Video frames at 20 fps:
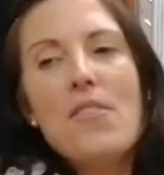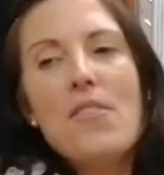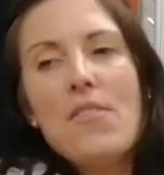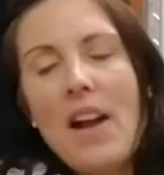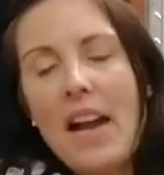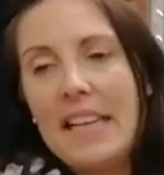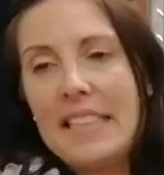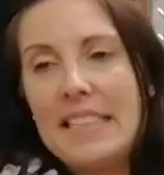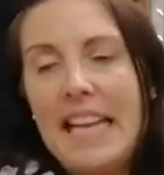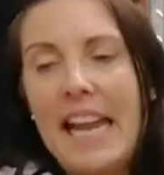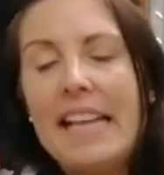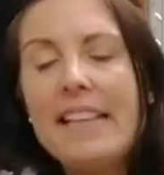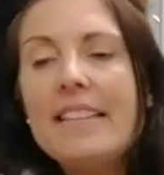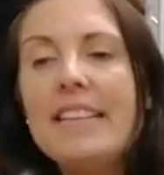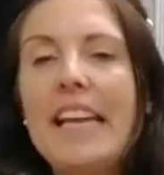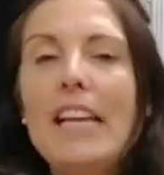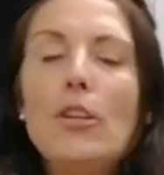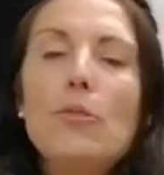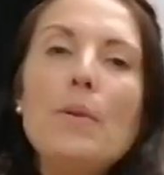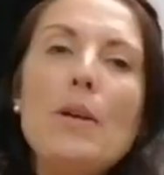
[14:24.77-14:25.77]
Right,
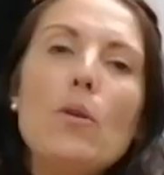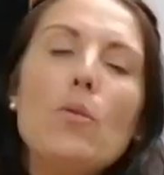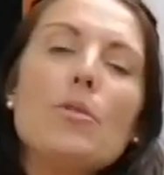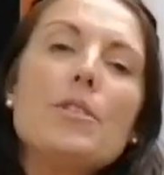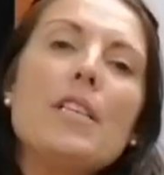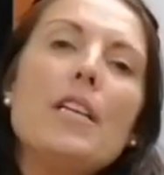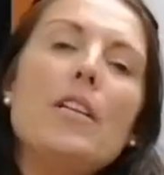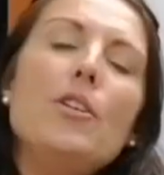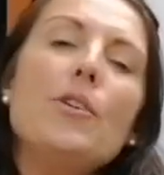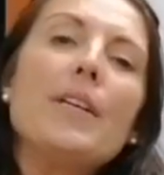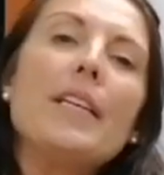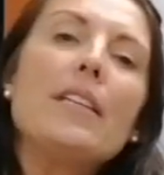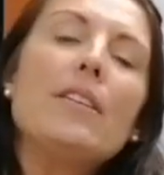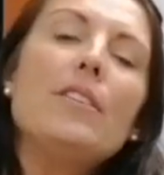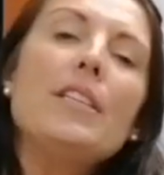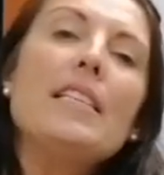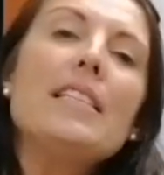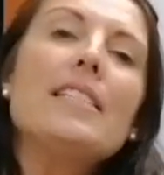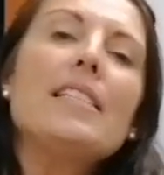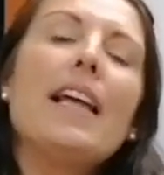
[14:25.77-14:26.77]
and then we also look
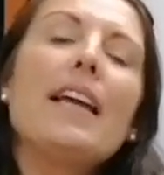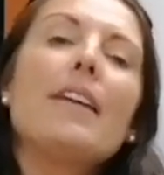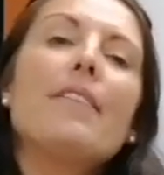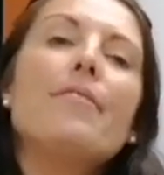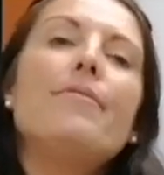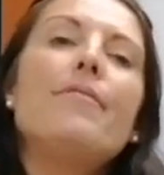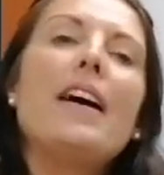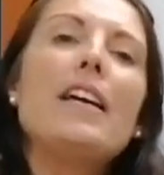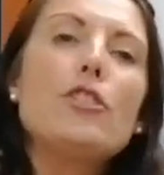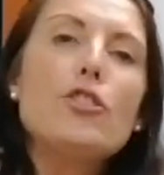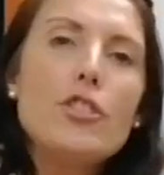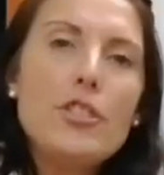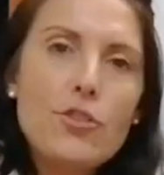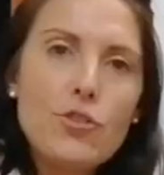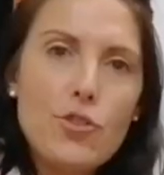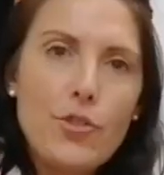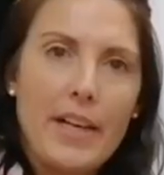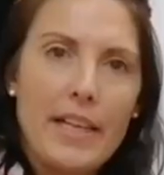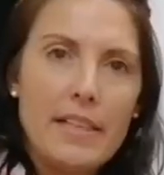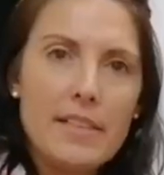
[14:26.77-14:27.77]
at things like
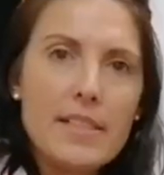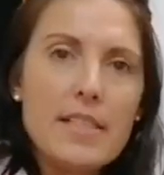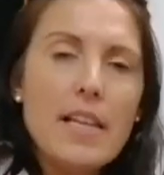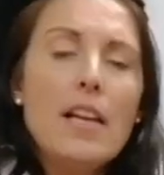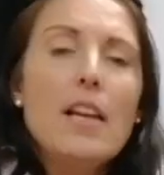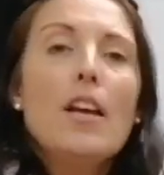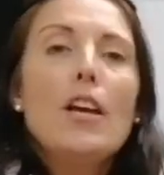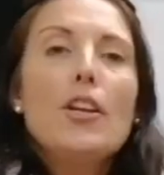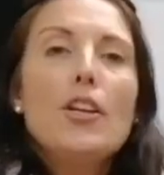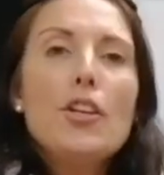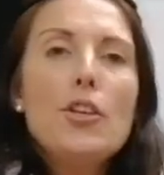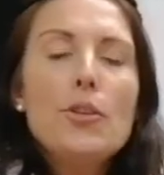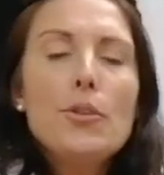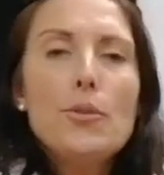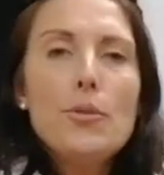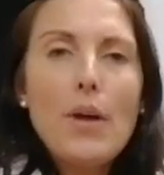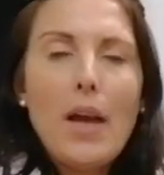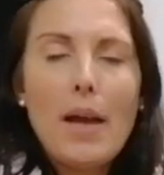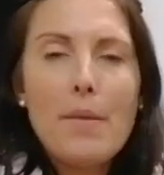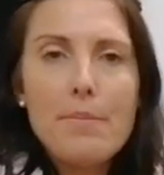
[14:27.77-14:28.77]
fashion trends.
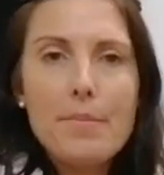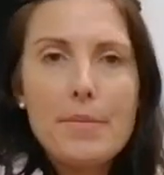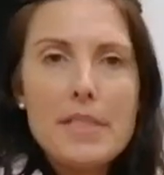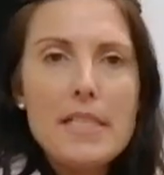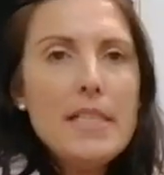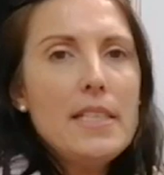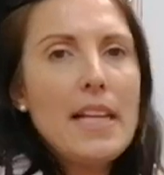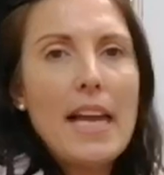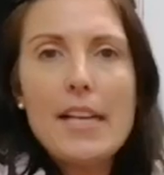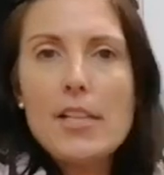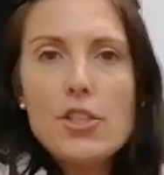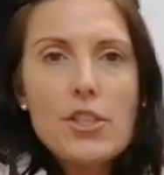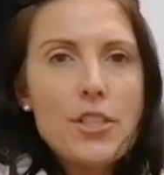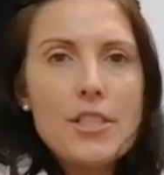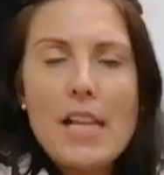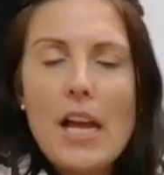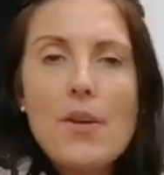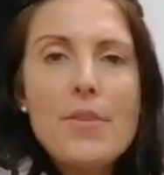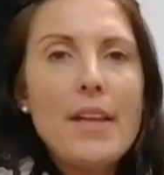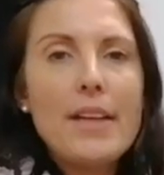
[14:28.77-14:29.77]
You
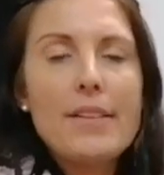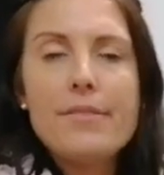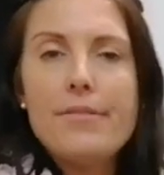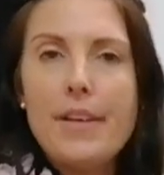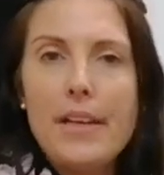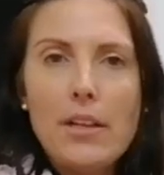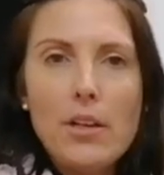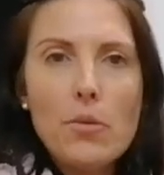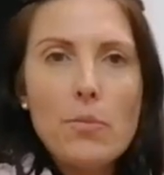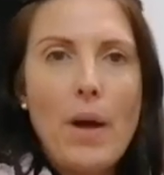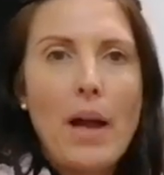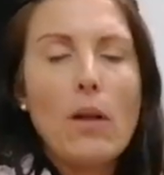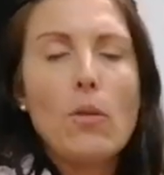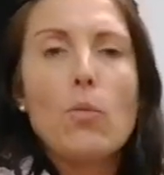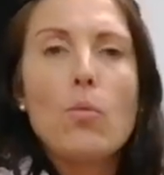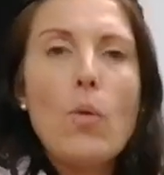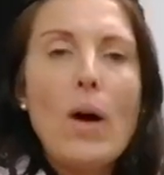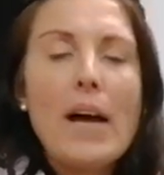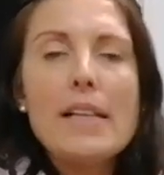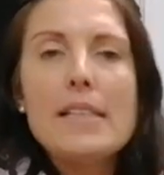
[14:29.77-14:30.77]
teenagers know that very
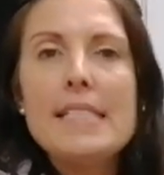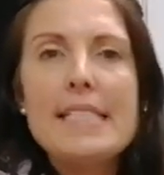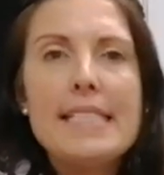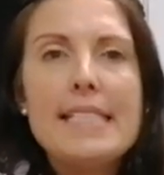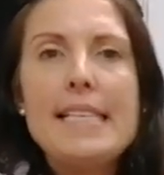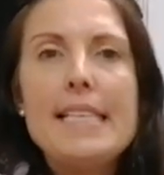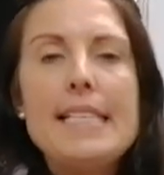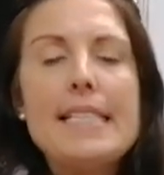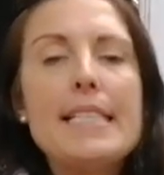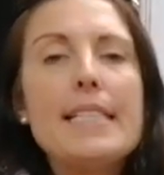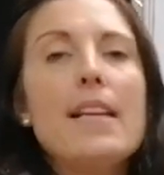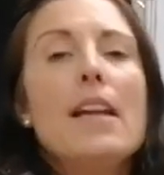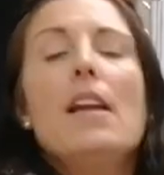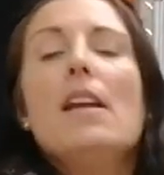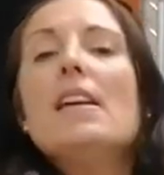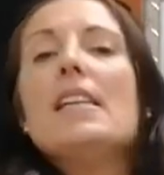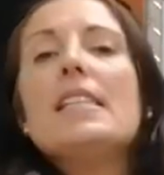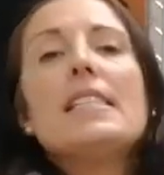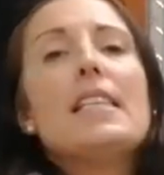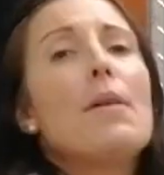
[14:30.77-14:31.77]
well. One season
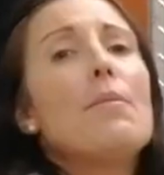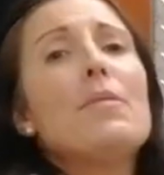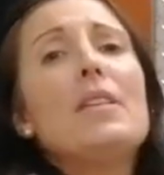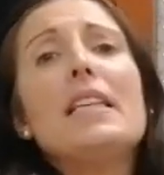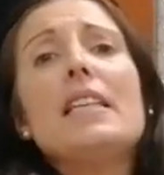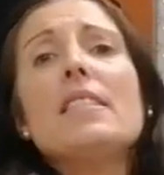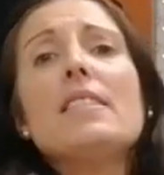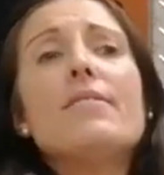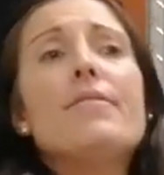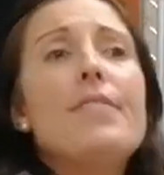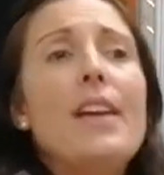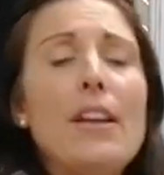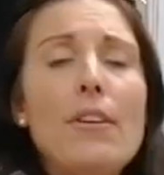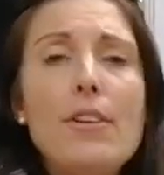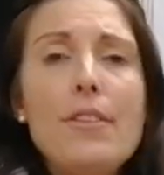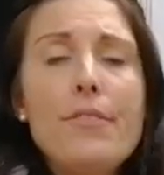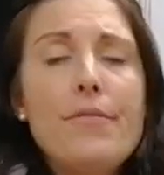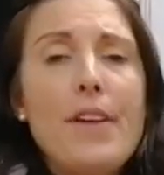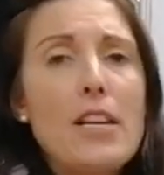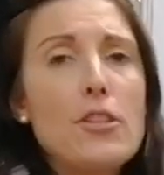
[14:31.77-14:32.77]
something is
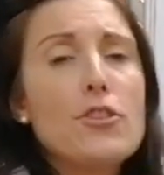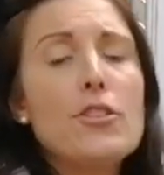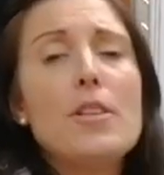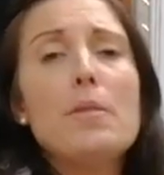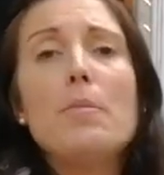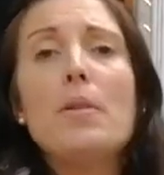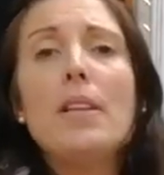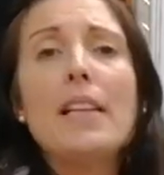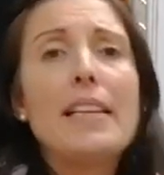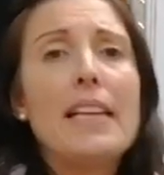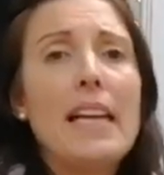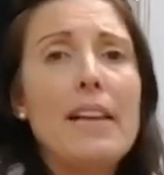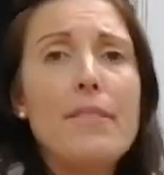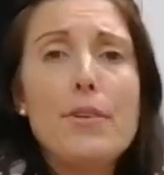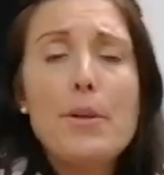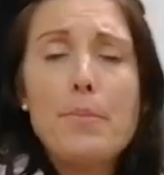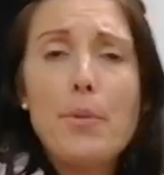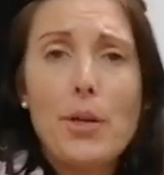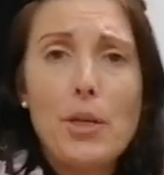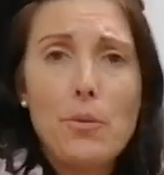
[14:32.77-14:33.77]
very fashionable and
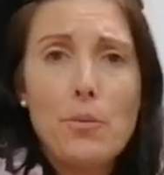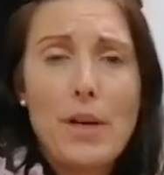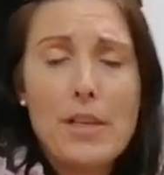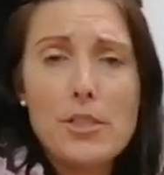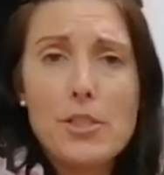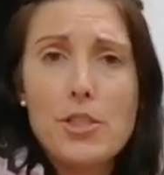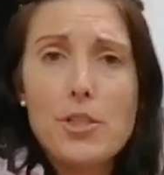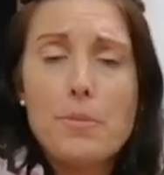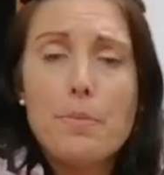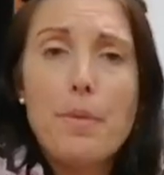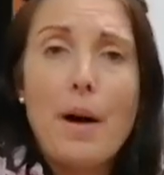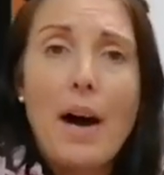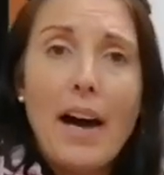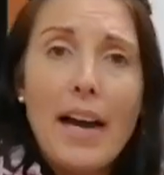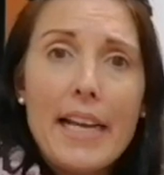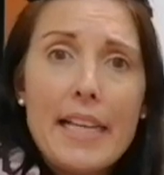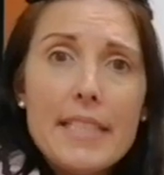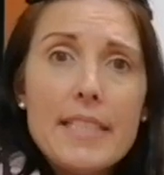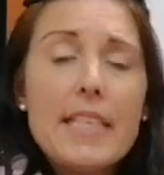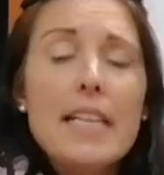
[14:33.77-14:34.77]
everybody wants to
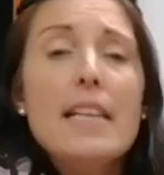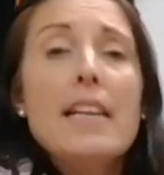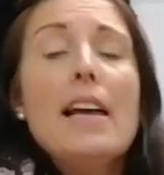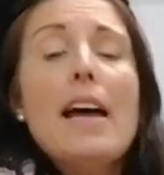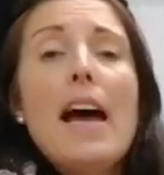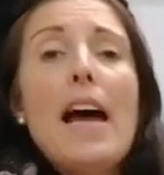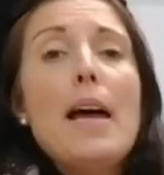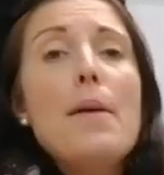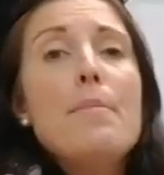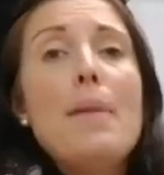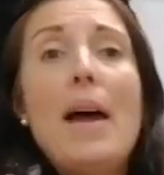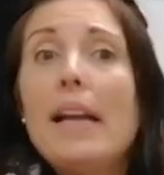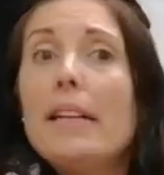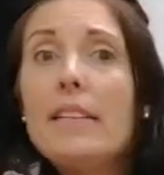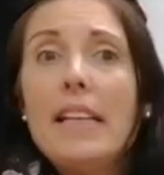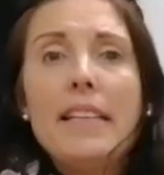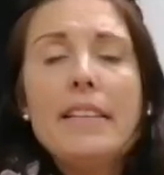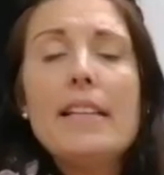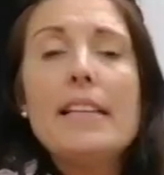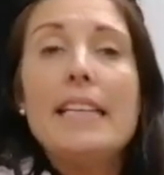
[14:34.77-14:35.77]
buy it, and
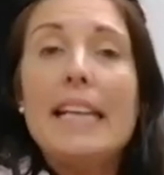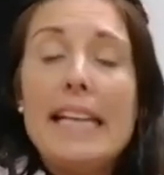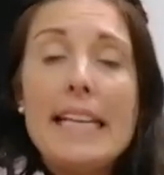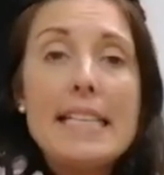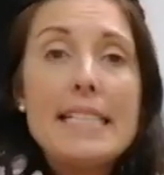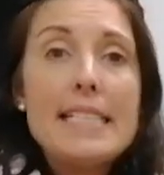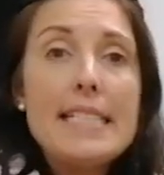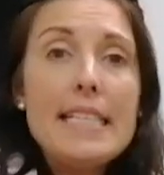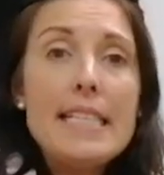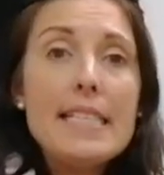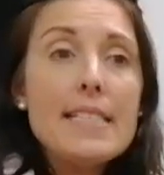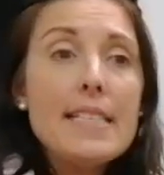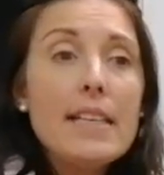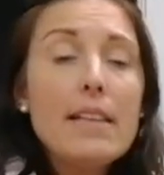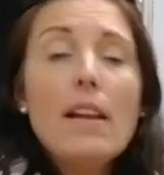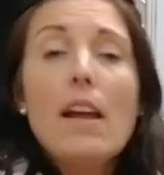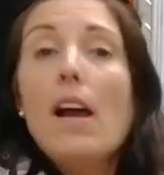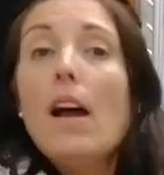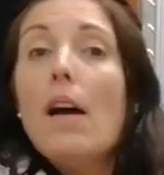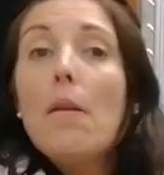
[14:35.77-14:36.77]
then the next
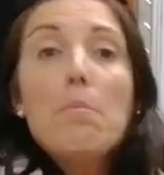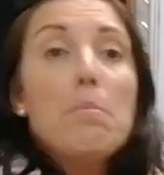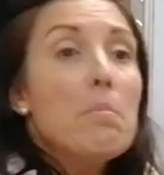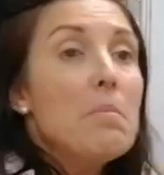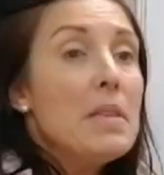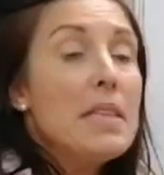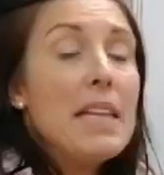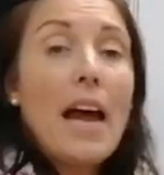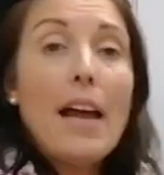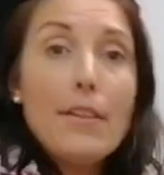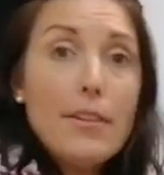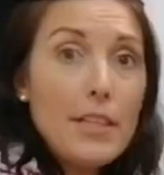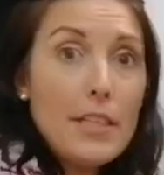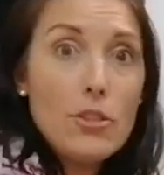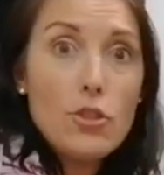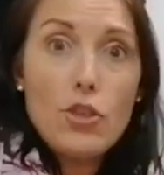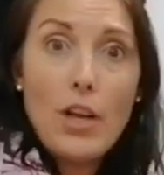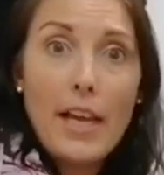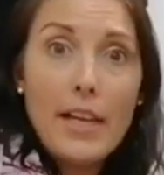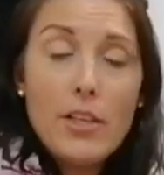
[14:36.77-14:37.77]
season
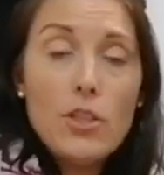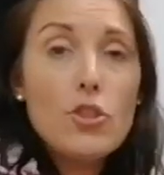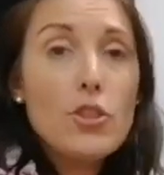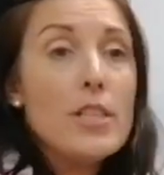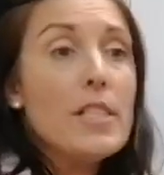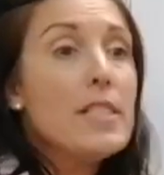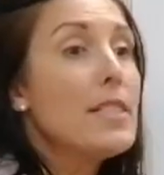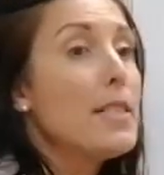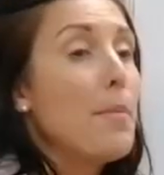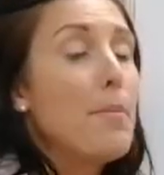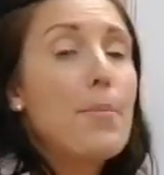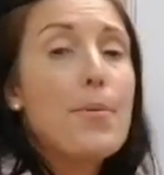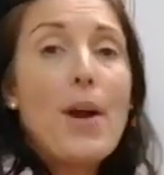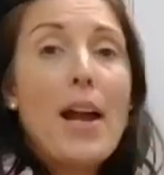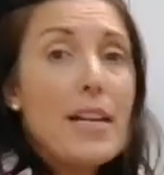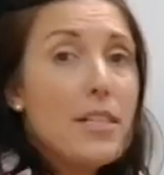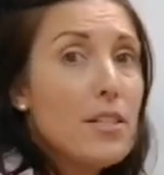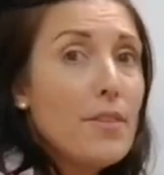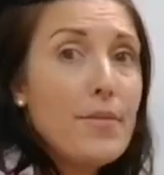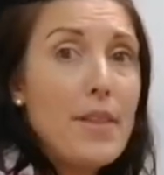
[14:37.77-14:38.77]
nothing changes. The
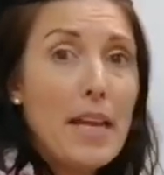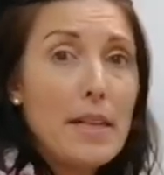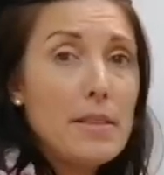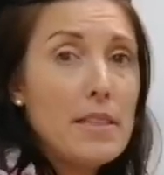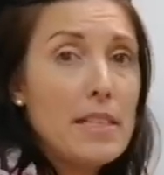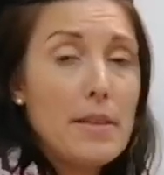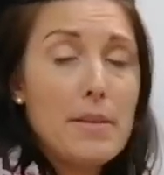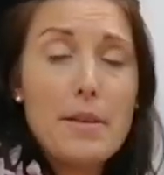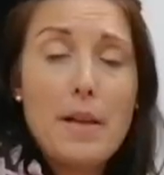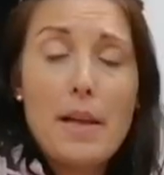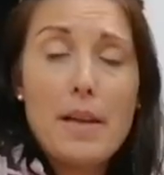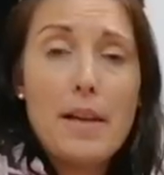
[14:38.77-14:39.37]
price of that